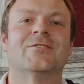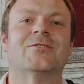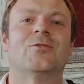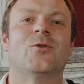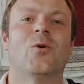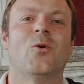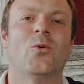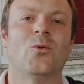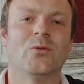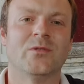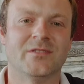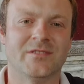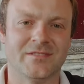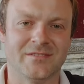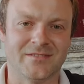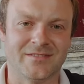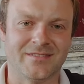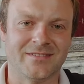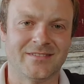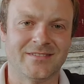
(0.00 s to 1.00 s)

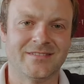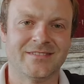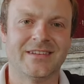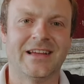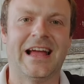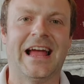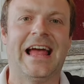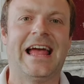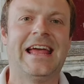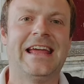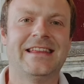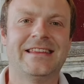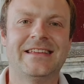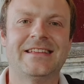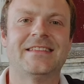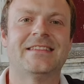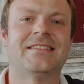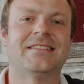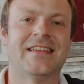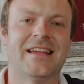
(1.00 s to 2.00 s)
golden
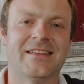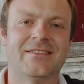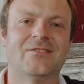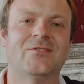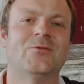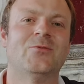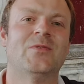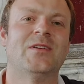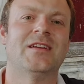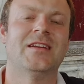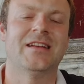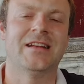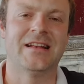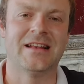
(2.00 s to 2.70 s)
18th century